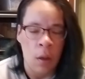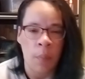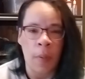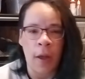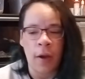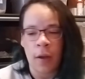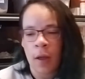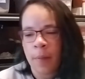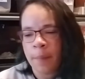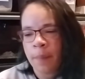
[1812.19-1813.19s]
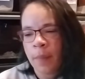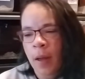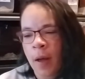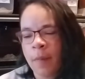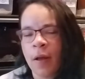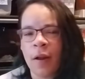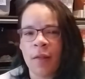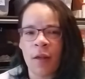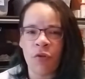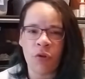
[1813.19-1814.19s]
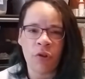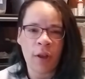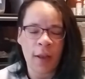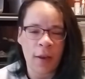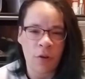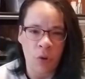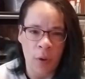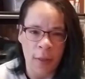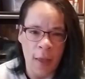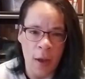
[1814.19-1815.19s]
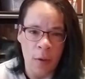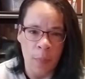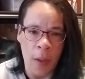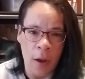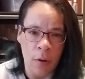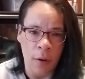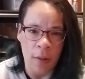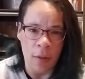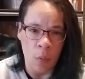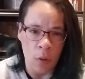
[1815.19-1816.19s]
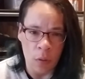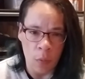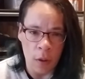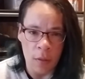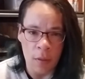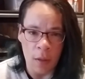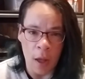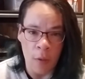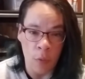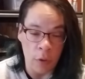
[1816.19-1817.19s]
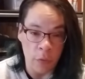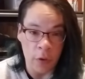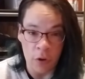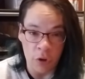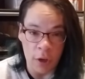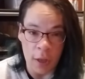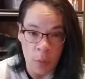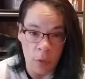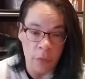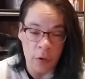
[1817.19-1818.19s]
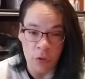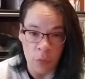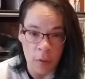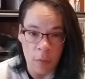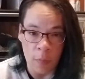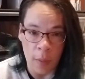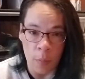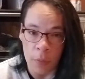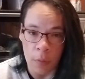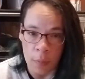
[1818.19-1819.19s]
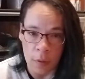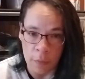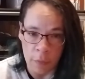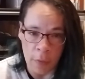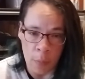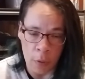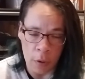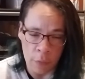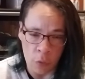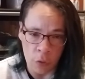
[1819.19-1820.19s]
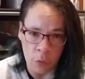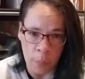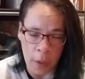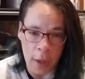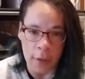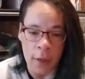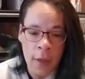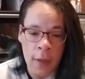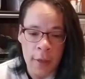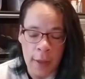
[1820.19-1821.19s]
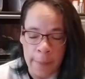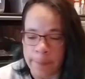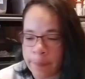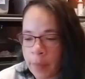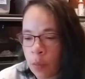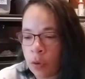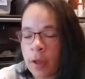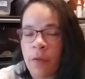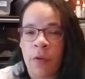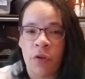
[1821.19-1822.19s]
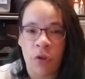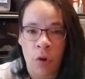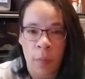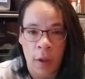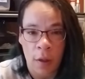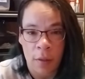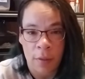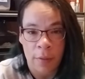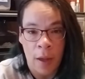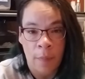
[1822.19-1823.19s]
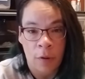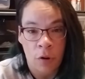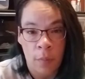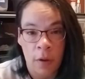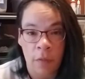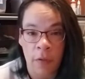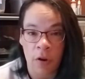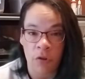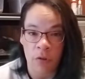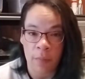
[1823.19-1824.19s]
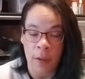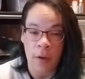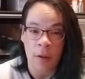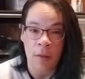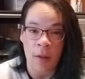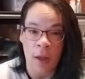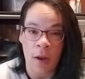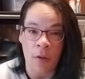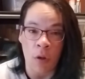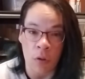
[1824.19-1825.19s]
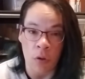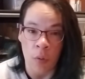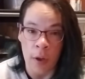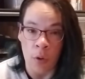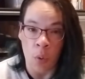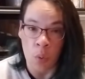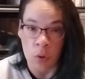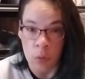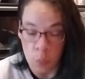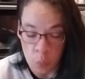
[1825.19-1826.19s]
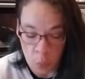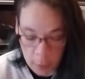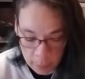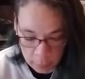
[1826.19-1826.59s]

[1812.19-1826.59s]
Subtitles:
But I'm not as interested in doing that pattern as I once was. I will finish it. I will finish the rest of them. I'll put them on different fabric, of course. But yeah, it will get finished though because I'm determined to finish it because it is also an old WIP.